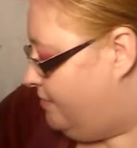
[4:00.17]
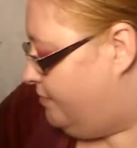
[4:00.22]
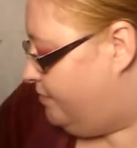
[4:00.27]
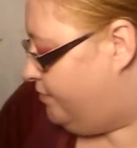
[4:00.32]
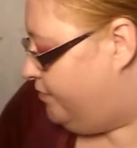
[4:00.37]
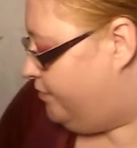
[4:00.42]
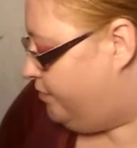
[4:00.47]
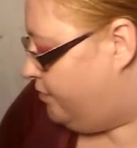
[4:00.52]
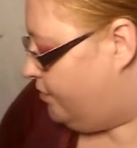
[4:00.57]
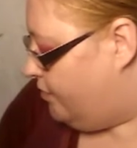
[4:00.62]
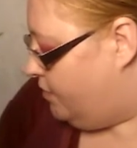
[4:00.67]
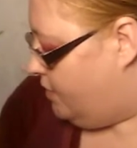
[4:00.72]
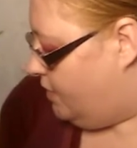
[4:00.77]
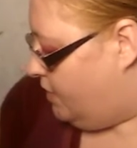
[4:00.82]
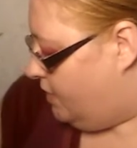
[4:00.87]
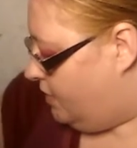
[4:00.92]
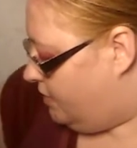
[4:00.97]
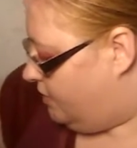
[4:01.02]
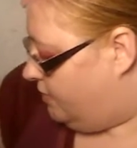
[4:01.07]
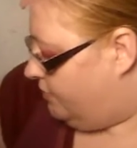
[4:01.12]

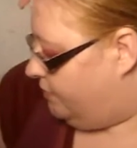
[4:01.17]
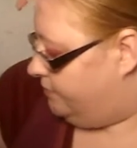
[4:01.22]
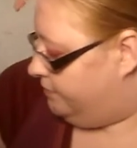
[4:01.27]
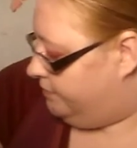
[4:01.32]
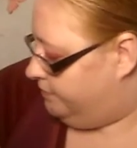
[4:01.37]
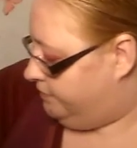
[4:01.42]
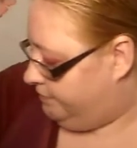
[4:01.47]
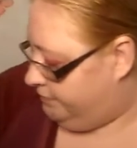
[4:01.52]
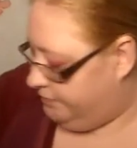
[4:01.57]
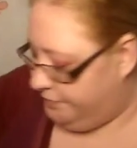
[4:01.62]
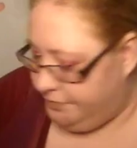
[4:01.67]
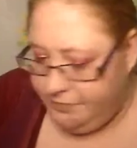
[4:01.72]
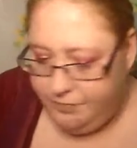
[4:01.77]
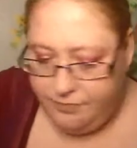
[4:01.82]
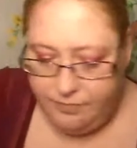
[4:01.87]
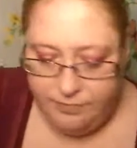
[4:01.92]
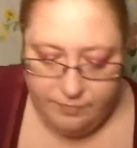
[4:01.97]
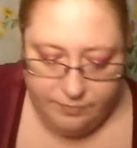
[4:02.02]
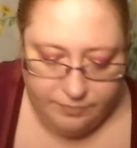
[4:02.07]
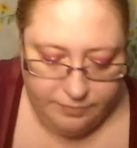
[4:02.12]

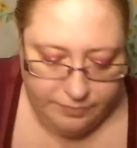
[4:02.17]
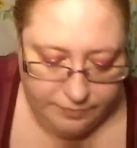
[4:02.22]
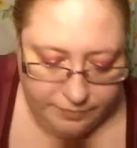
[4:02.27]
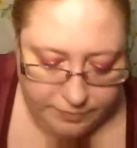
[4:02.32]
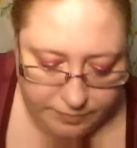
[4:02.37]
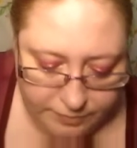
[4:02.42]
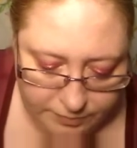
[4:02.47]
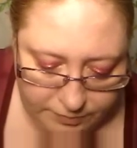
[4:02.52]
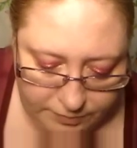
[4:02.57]
(silence)